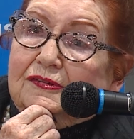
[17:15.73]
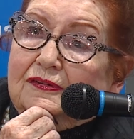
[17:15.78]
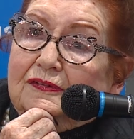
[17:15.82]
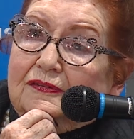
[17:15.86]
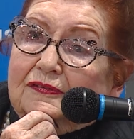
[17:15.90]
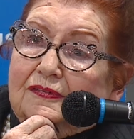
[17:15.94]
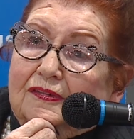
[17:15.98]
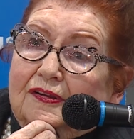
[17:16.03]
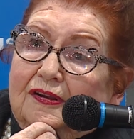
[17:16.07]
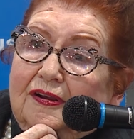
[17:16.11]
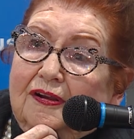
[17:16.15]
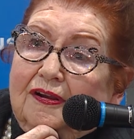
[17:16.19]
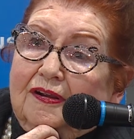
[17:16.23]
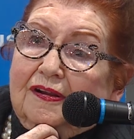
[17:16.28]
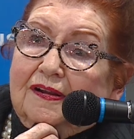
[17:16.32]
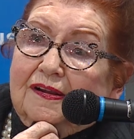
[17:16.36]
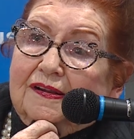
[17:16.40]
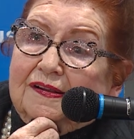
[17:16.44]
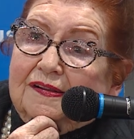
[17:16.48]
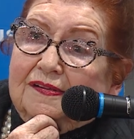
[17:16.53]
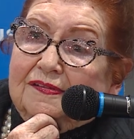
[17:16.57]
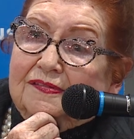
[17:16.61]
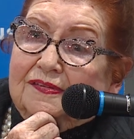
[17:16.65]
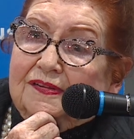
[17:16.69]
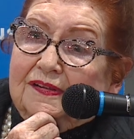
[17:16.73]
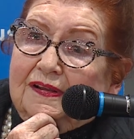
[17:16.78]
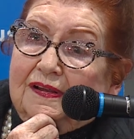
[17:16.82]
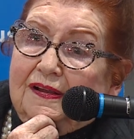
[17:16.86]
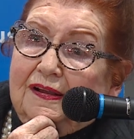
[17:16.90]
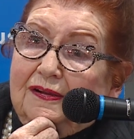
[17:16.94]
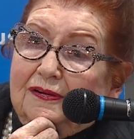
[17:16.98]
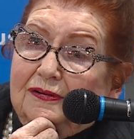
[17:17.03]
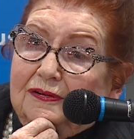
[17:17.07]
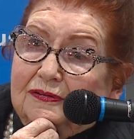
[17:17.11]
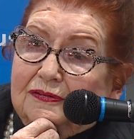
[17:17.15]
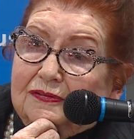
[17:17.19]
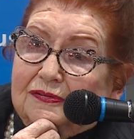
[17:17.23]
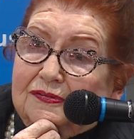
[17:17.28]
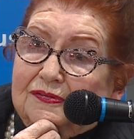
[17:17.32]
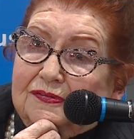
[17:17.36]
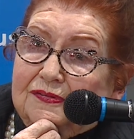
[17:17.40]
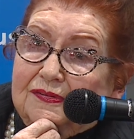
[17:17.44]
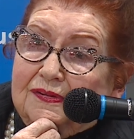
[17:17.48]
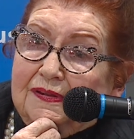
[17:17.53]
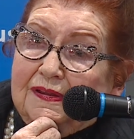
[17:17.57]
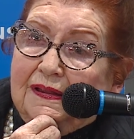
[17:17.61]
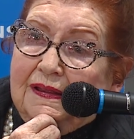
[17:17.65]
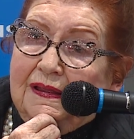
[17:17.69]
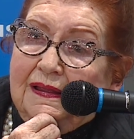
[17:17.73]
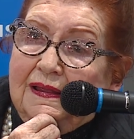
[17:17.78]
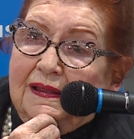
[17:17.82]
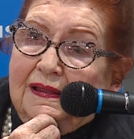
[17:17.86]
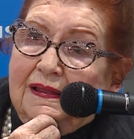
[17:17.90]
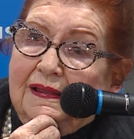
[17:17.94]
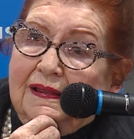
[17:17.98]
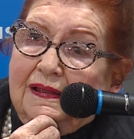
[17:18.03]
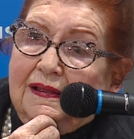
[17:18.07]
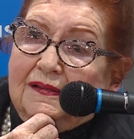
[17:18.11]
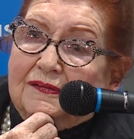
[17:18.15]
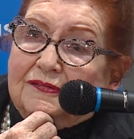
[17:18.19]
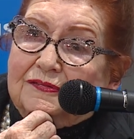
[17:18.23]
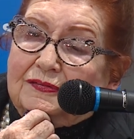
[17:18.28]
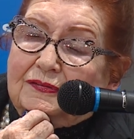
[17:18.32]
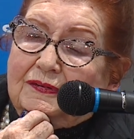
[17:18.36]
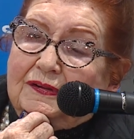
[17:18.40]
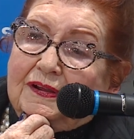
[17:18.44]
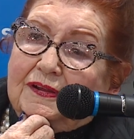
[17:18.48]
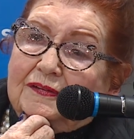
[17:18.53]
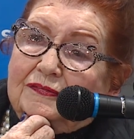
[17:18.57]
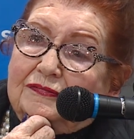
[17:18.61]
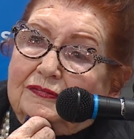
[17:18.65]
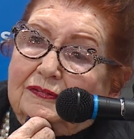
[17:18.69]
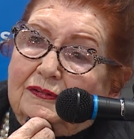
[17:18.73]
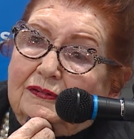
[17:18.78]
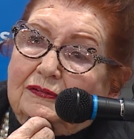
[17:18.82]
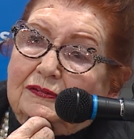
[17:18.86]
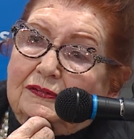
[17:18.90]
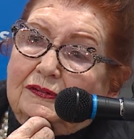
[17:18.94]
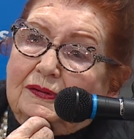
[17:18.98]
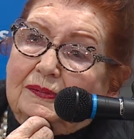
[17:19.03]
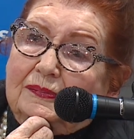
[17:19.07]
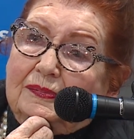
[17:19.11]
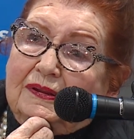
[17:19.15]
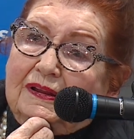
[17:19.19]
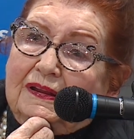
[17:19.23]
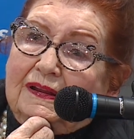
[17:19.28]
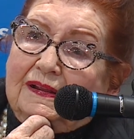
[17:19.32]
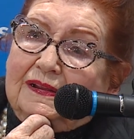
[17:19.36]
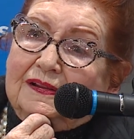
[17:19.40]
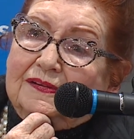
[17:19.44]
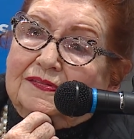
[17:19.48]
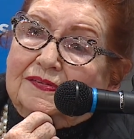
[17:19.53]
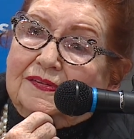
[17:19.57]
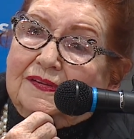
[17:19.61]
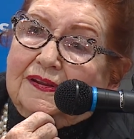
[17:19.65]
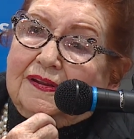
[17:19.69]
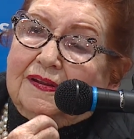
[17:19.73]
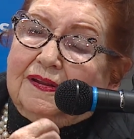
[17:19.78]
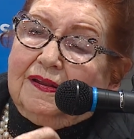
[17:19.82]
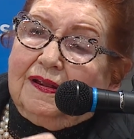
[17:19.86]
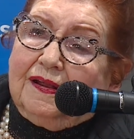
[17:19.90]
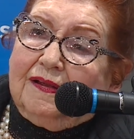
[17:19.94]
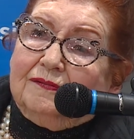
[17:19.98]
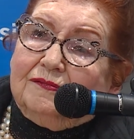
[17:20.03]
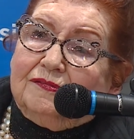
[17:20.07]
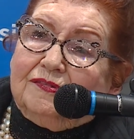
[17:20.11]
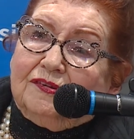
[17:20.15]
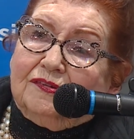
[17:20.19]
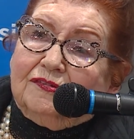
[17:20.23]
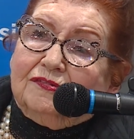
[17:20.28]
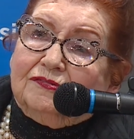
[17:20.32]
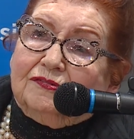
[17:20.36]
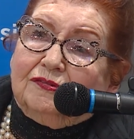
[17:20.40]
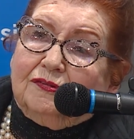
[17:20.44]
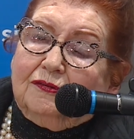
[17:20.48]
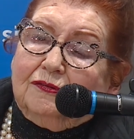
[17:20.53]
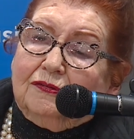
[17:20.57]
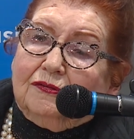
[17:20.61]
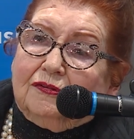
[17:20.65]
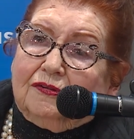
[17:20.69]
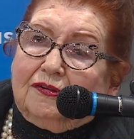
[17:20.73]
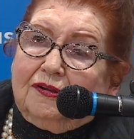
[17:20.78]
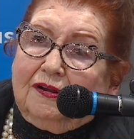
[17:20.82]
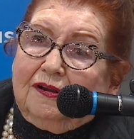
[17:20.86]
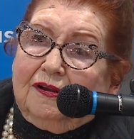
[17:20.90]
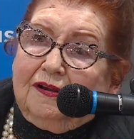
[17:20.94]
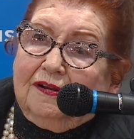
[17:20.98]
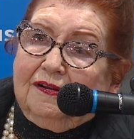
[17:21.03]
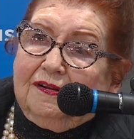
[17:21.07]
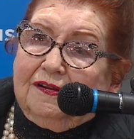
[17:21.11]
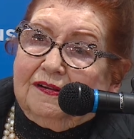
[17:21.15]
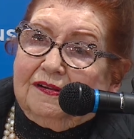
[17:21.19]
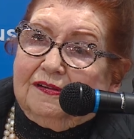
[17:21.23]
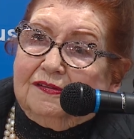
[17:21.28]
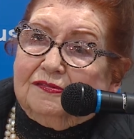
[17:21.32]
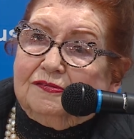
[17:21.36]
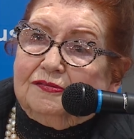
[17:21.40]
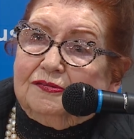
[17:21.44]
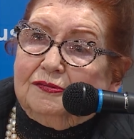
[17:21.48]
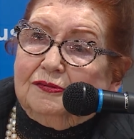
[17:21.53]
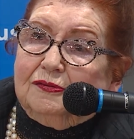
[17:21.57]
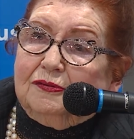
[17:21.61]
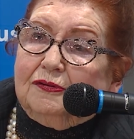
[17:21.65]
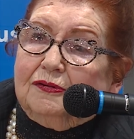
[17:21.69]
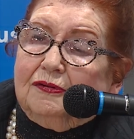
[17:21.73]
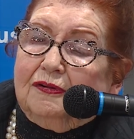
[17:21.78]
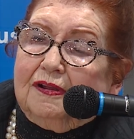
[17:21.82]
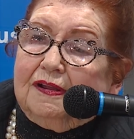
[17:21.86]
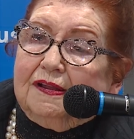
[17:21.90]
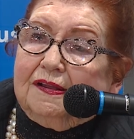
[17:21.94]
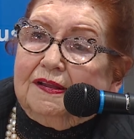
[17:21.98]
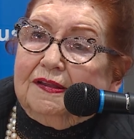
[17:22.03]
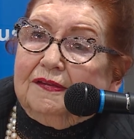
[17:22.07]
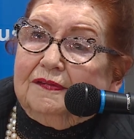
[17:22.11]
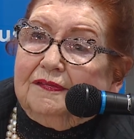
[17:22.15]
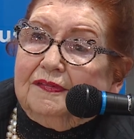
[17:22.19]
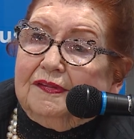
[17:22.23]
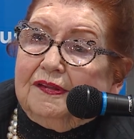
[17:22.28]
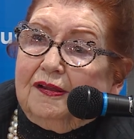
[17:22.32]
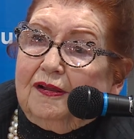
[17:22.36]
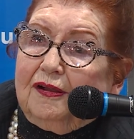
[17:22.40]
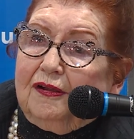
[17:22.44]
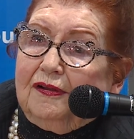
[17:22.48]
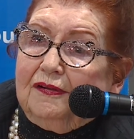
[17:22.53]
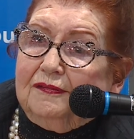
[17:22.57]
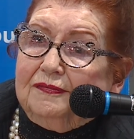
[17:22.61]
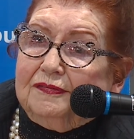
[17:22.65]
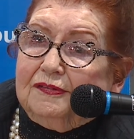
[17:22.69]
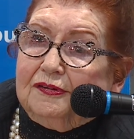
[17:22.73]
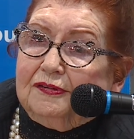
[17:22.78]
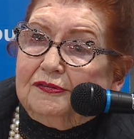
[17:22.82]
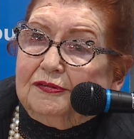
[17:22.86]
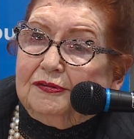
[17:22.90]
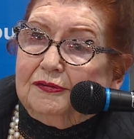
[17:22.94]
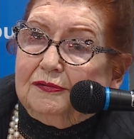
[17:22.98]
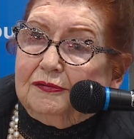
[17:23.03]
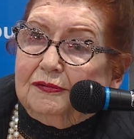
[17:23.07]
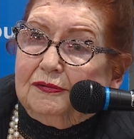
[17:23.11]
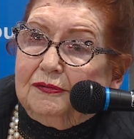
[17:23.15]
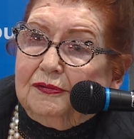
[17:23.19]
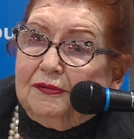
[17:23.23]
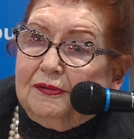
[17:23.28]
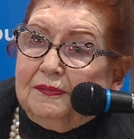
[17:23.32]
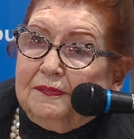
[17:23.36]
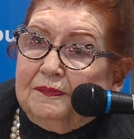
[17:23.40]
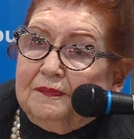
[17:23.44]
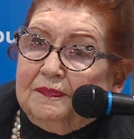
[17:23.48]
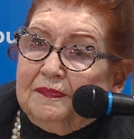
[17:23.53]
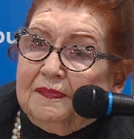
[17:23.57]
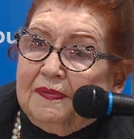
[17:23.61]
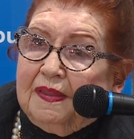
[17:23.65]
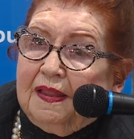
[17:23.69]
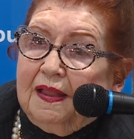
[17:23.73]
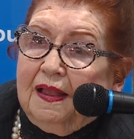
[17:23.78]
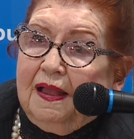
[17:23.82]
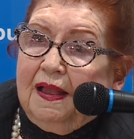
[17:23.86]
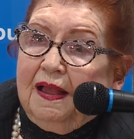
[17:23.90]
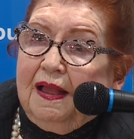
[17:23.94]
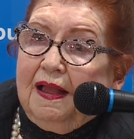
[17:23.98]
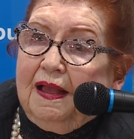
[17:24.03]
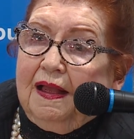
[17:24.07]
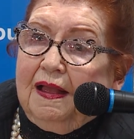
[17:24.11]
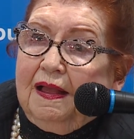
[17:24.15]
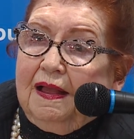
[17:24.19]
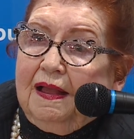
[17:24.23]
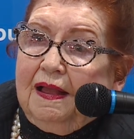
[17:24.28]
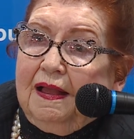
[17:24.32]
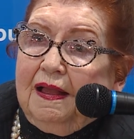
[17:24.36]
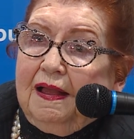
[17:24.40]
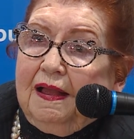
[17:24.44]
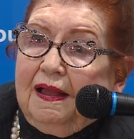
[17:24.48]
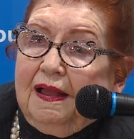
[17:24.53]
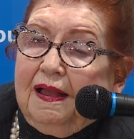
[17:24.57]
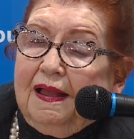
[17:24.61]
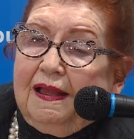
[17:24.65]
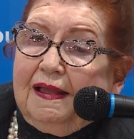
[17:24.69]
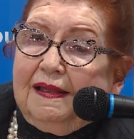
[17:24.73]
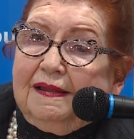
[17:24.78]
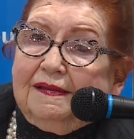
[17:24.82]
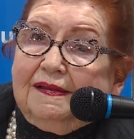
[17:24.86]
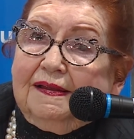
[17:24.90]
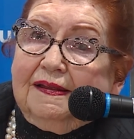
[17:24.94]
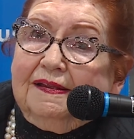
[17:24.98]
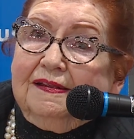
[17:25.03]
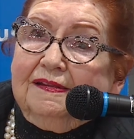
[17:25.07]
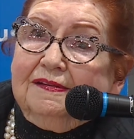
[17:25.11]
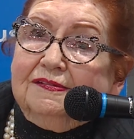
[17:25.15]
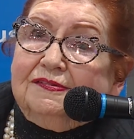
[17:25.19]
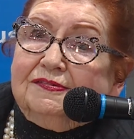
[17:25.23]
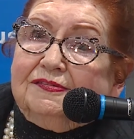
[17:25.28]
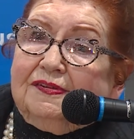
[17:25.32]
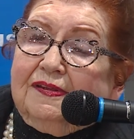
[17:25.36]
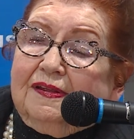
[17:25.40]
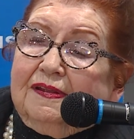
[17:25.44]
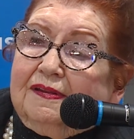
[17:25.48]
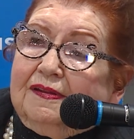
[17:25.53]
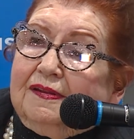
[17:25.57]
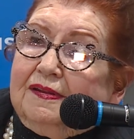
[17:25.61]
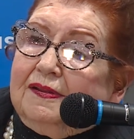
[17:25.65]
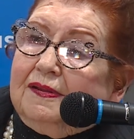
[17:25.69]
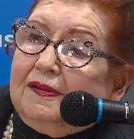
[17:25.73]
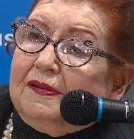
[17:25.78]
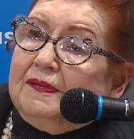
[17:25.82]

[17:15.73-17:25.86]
of Carling's a house. So I phoned him and I said, I've just sold Carling's, who do I give the offer to? And he said,